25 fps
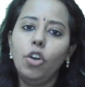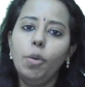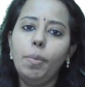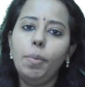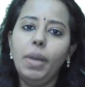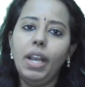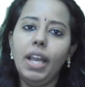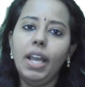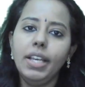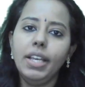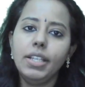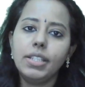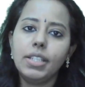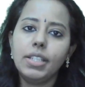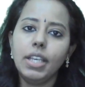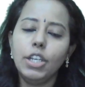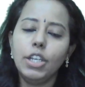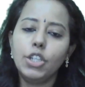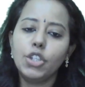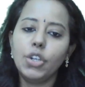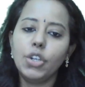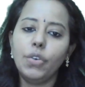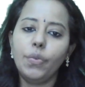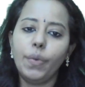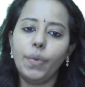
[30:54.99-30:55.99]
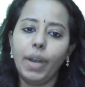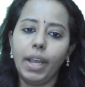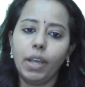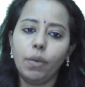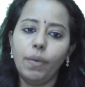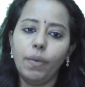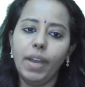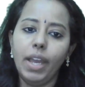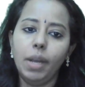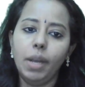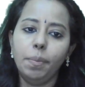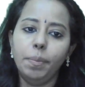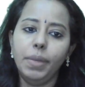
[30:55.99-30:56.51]
globalization
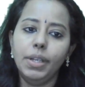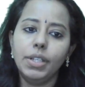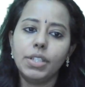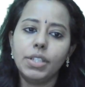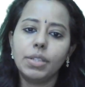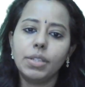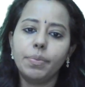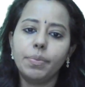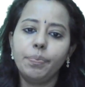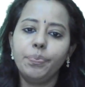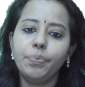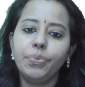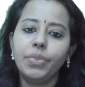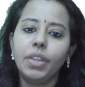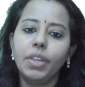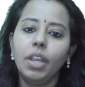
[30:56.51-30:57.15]
requirements.